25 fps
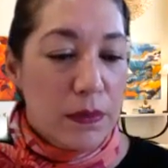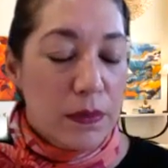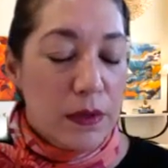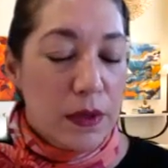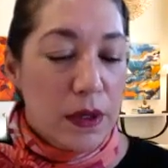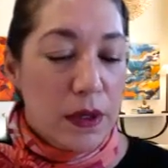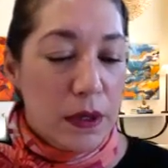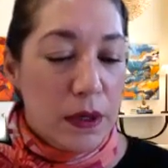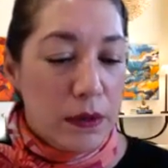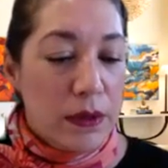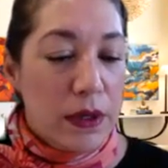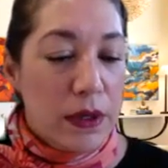
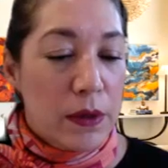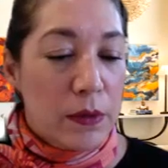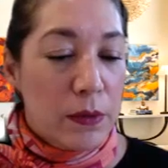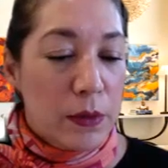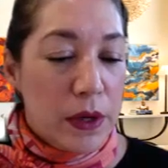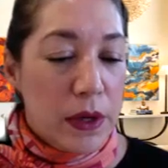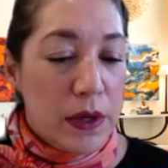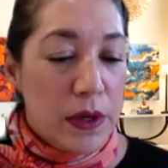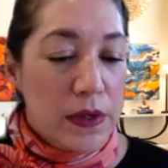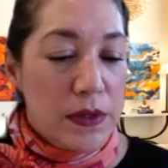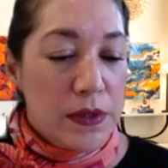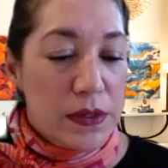you know, it
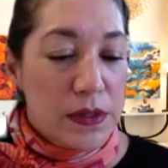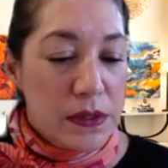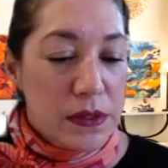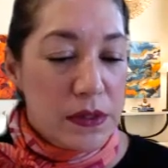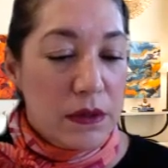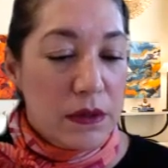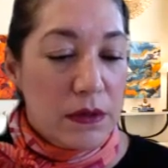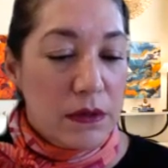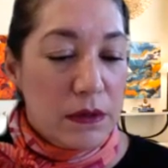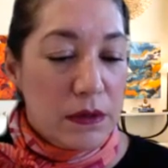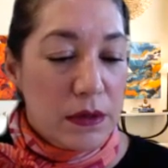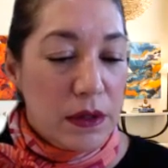was
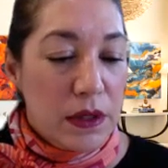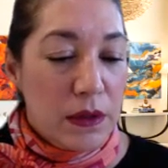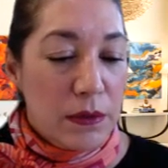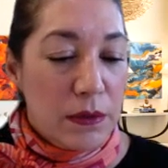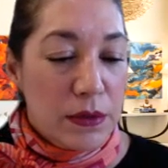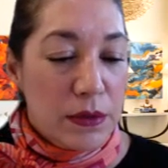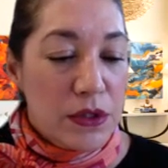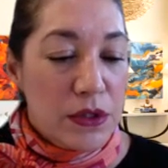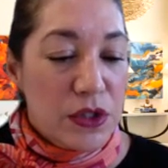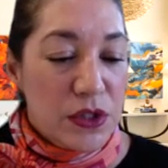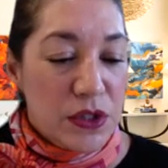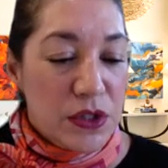
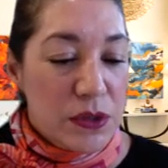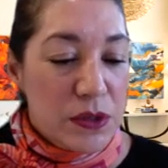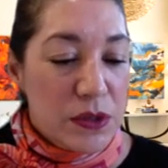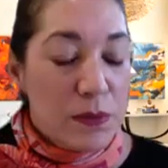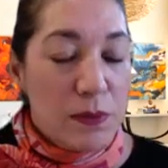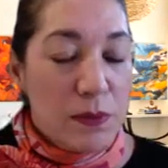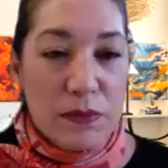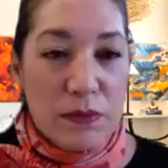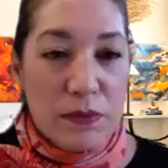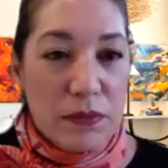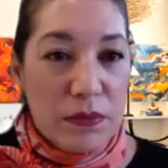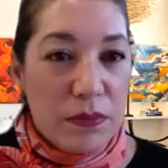just
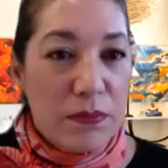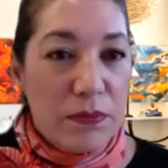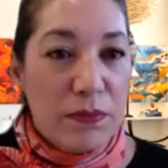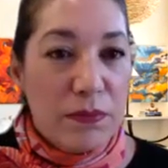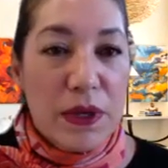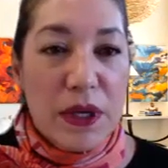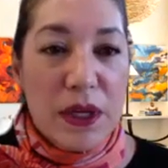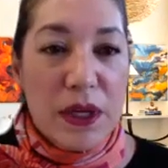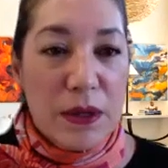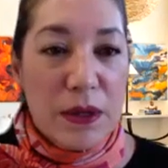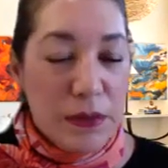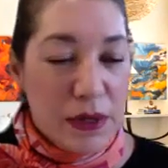
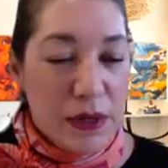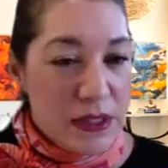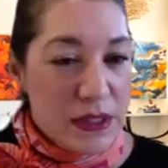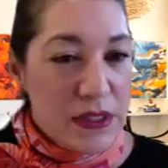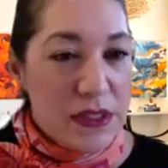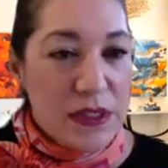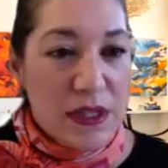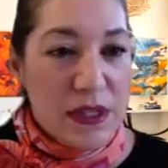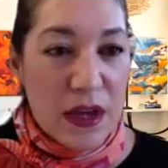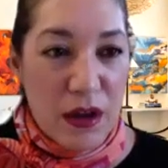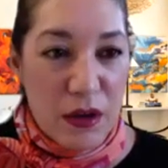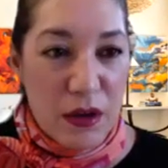being
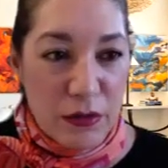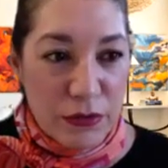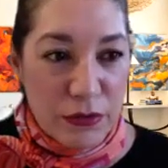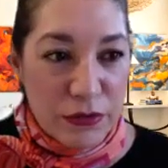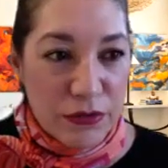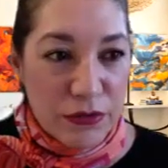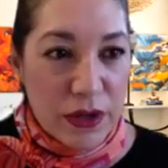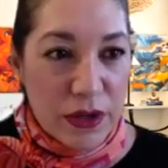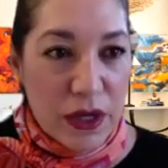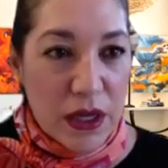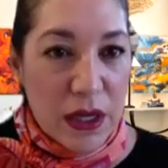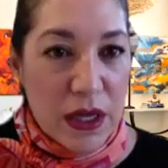myself.
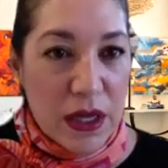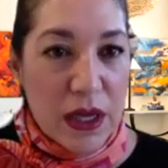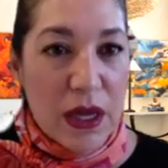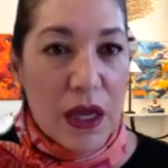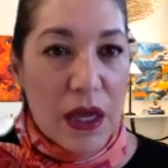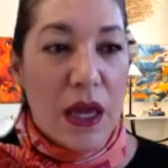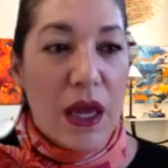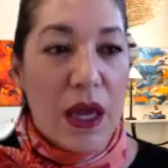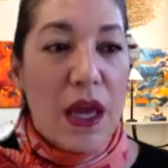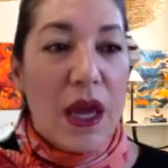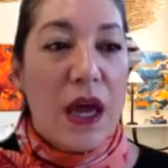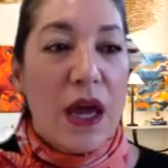
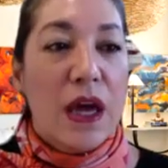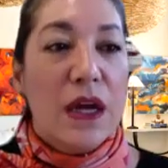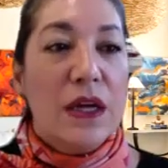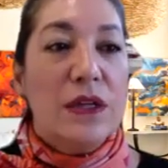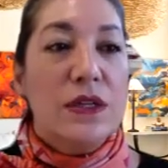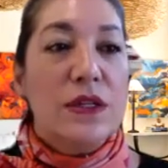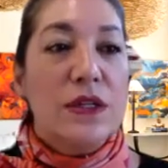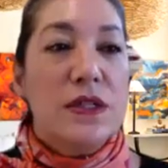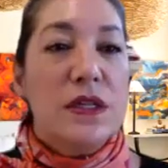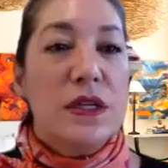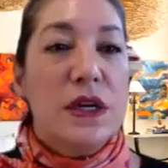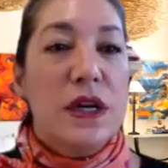
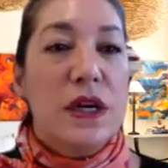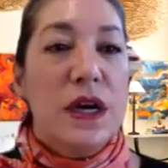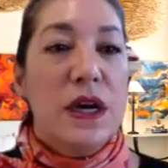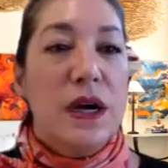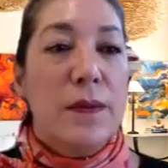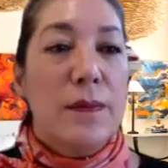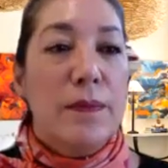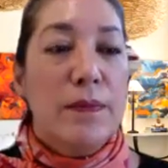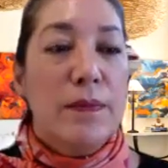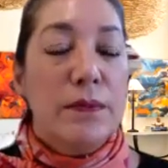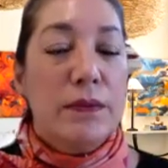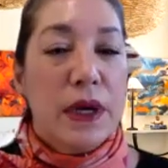And
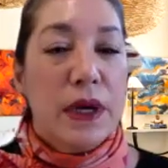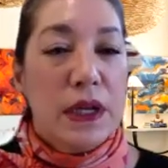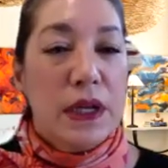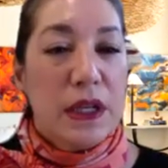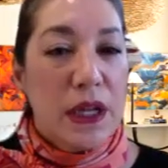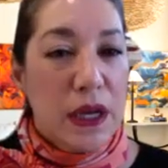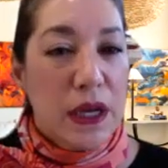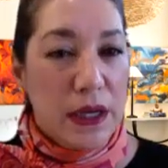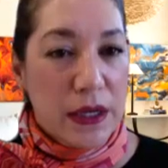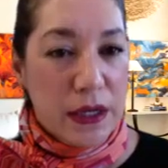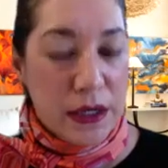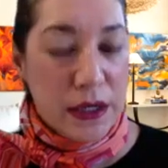my
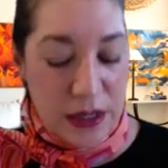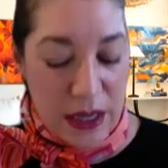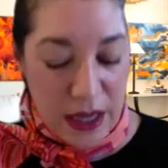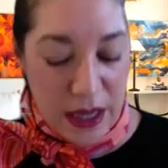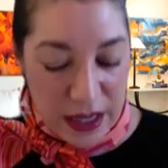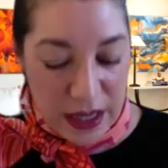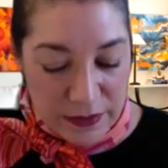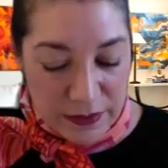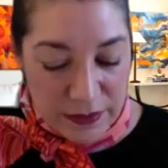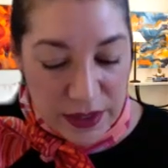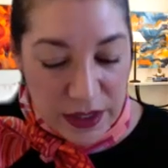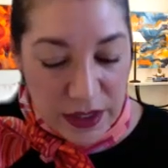client
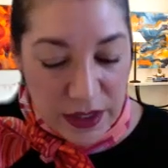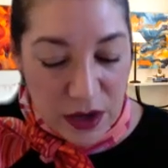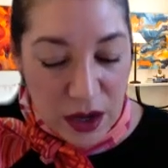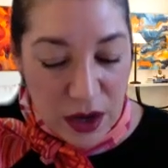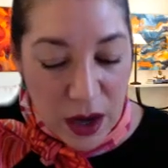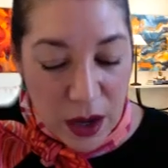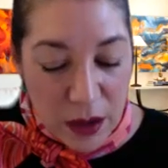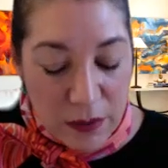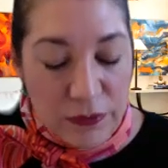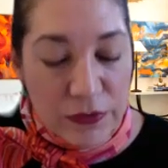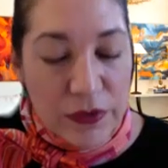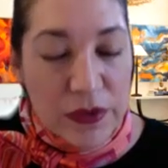had that
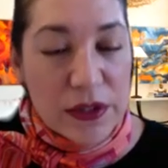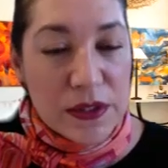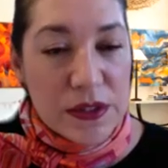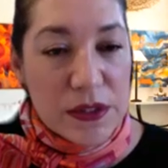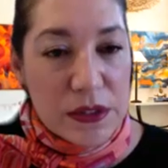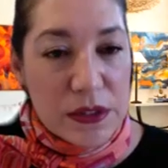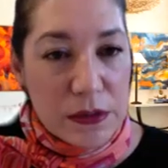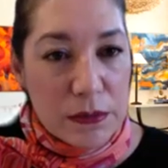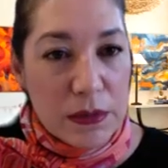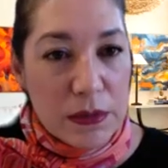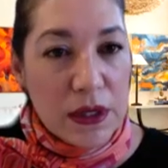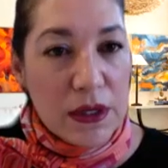confidence
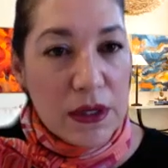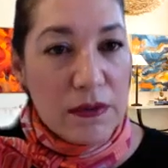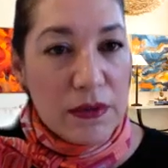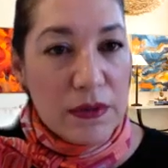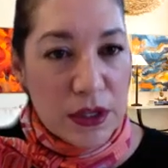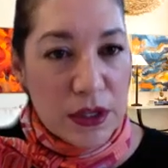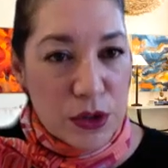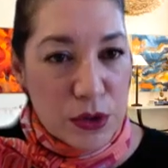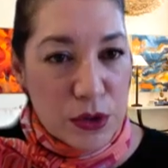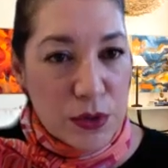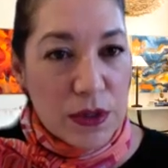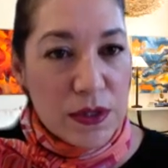in me and
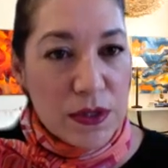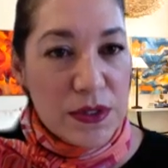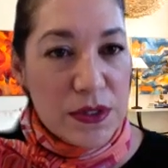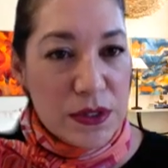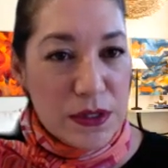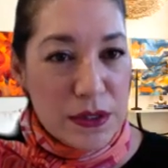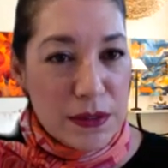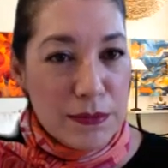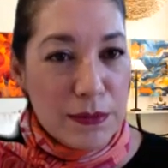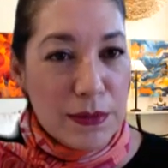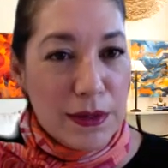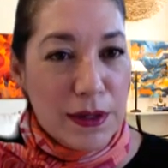that trust
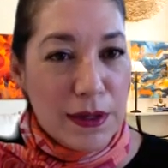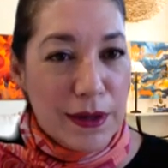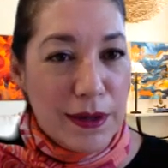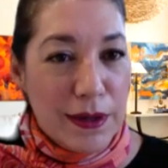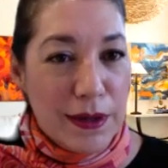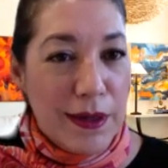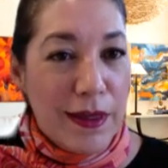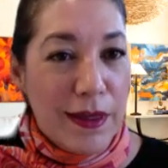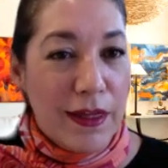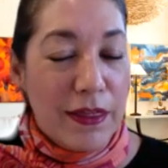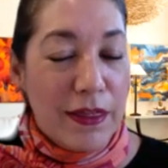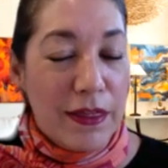in me
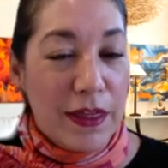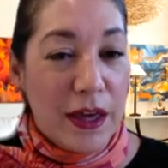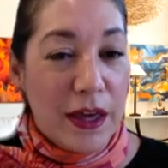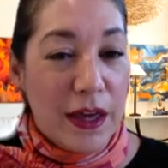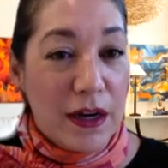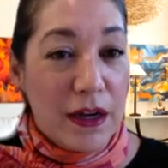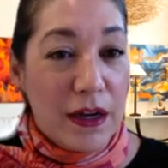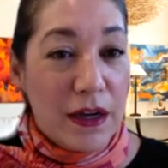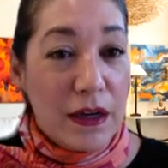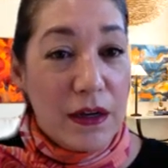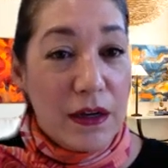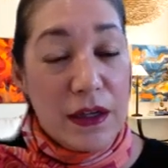
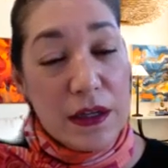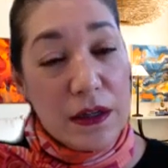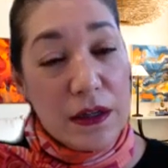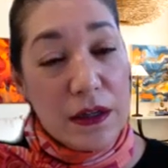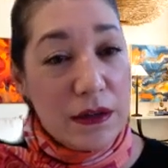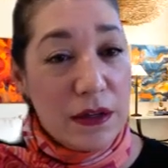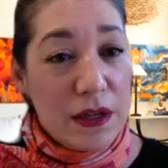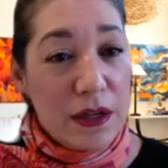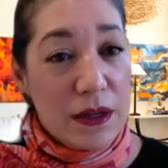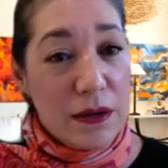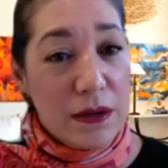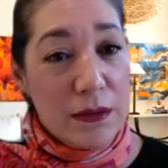that he could
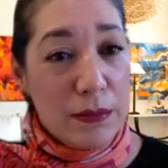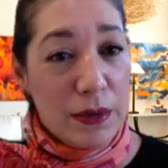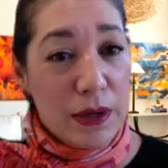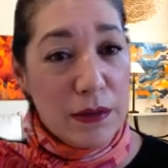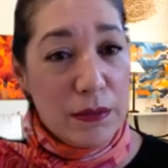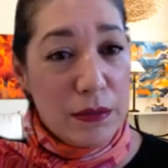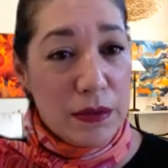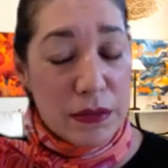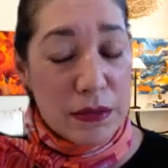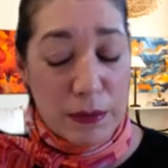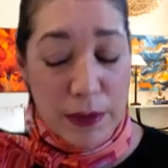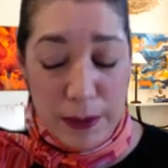get in bed
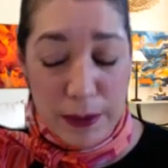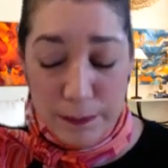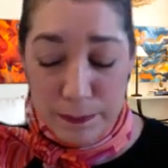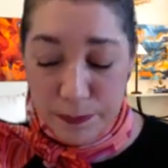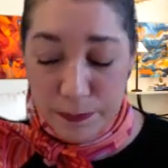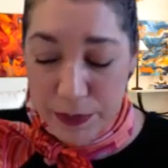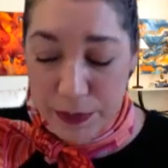with me.